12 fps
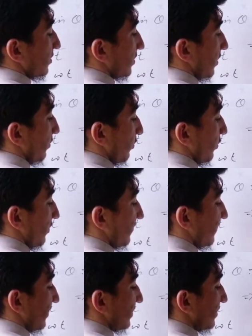Now moving
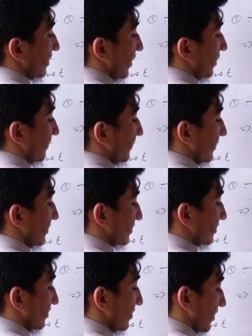further on, this
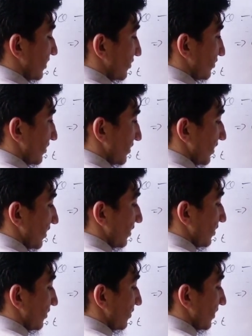del
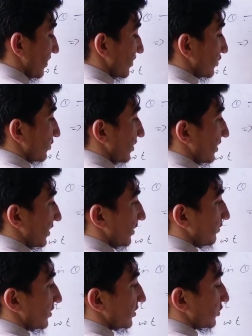x square
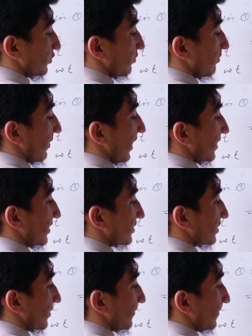equals to minus